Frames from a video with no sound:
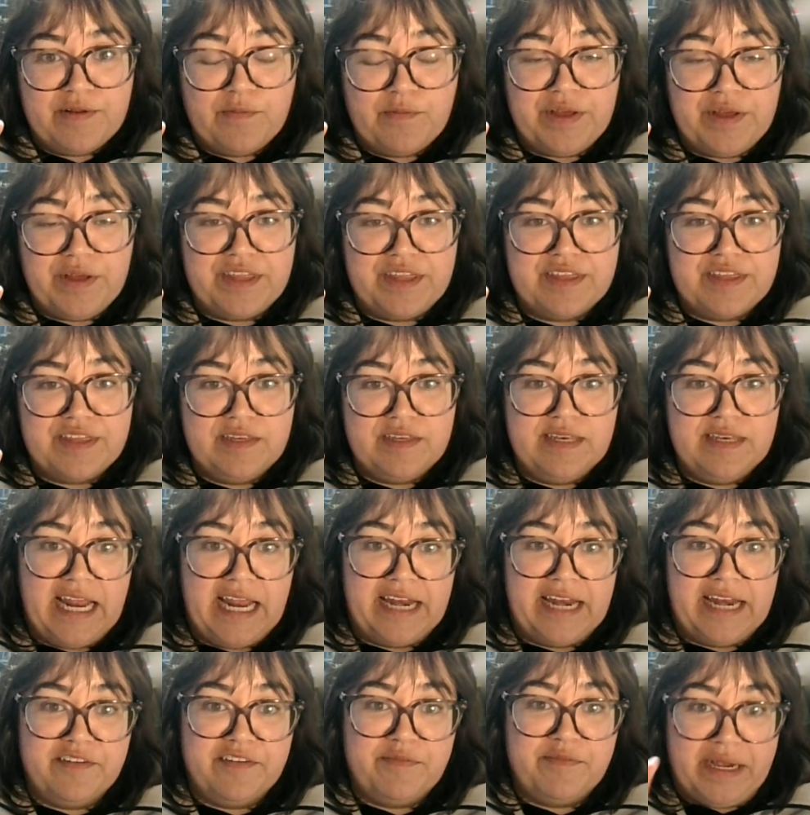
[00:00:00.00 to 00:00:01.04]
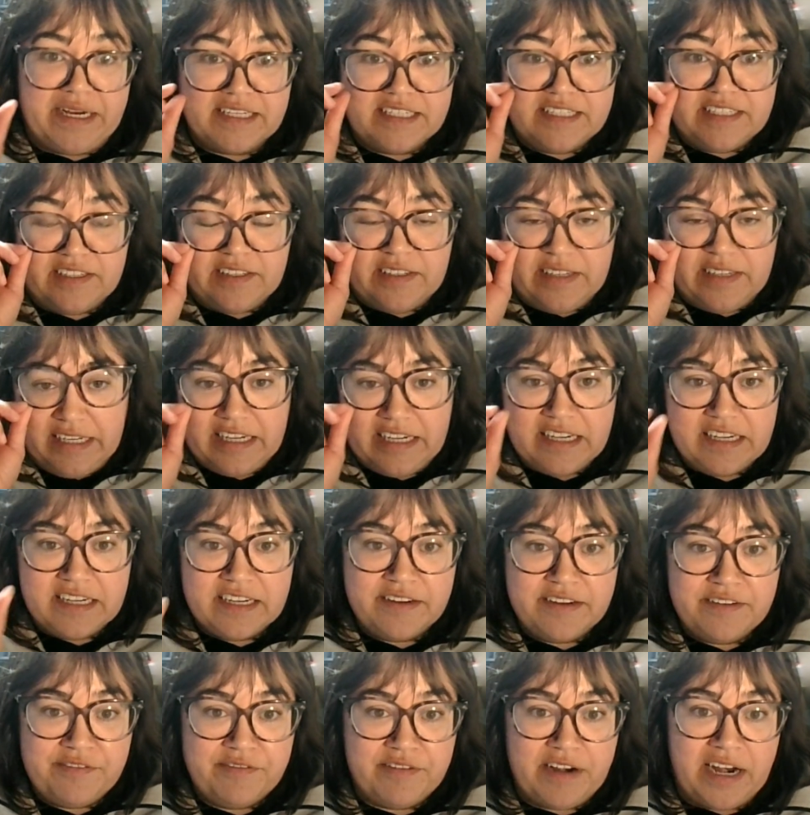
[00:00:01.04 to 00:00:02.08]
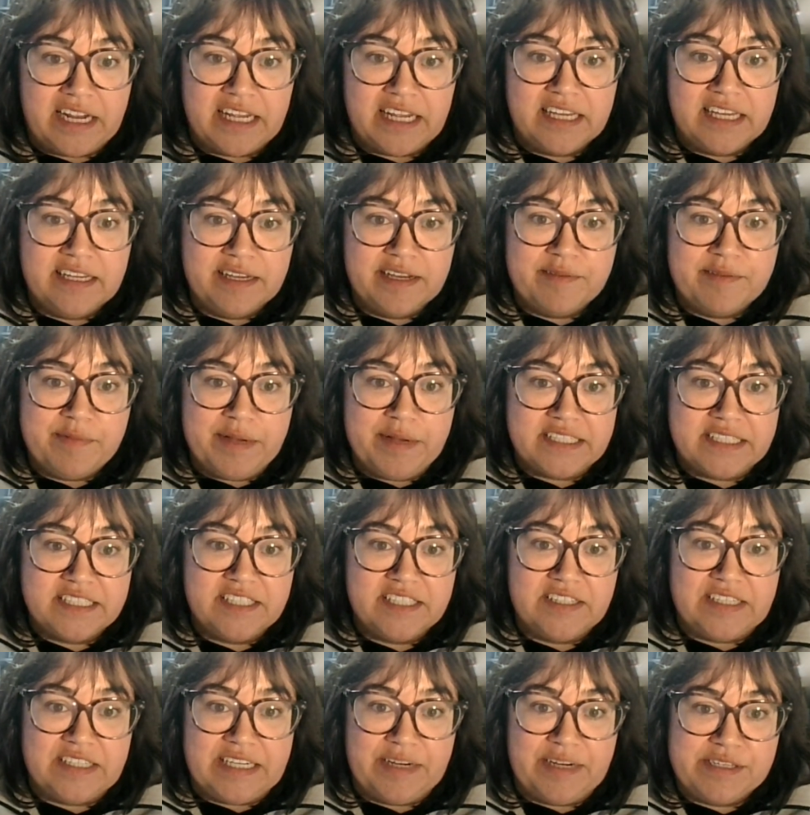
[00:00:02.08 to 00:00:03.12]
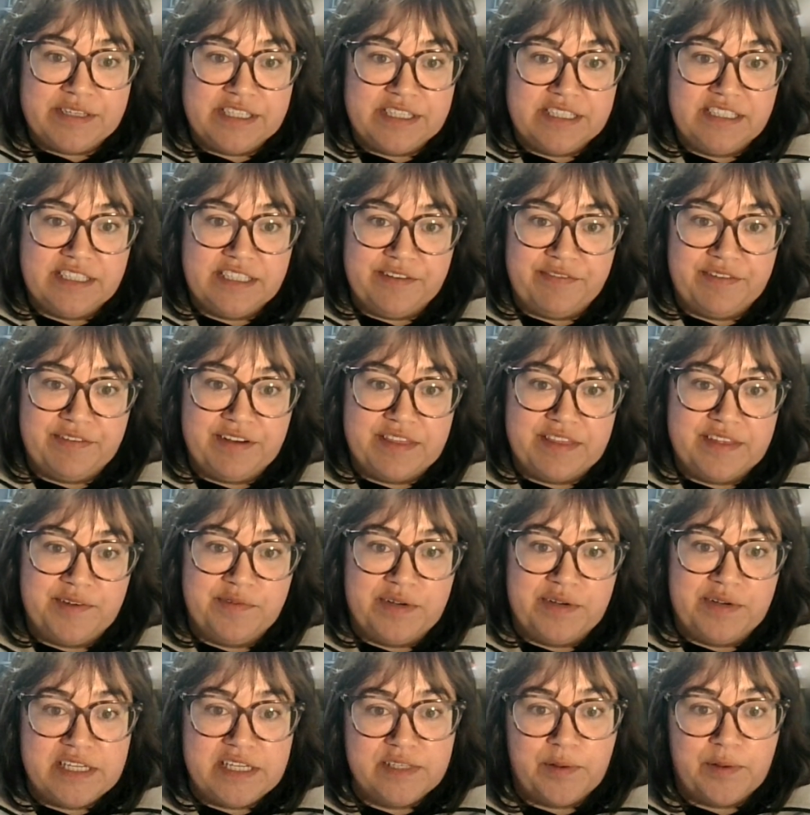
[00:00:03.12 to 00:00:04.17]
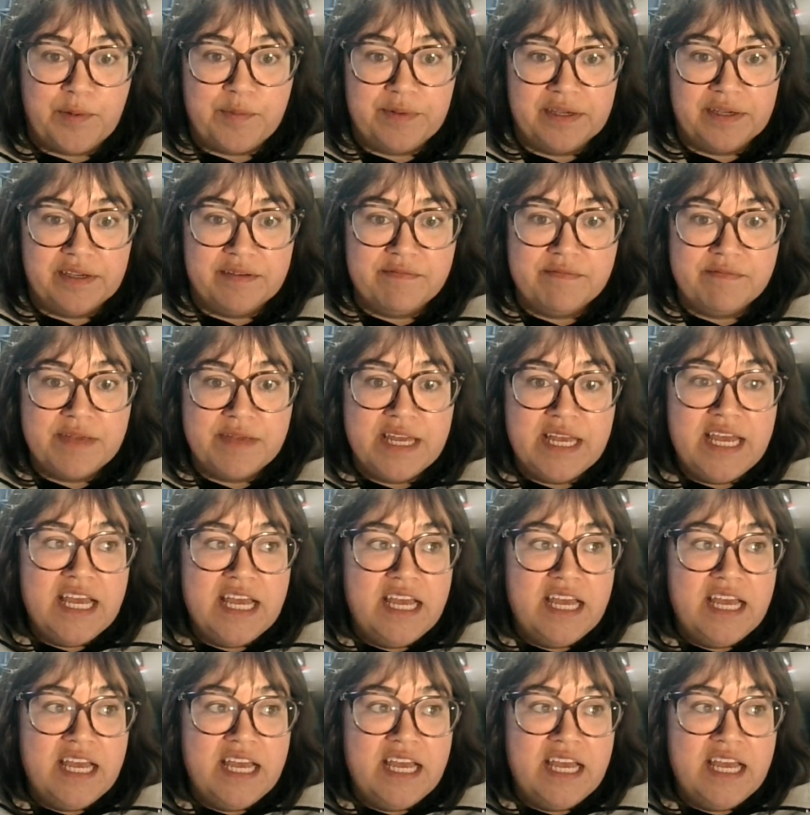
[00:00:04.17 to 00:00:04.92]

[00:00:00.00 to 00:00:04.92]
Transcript: with native bacteria, Frankia bacteria, which is different than rhizobium,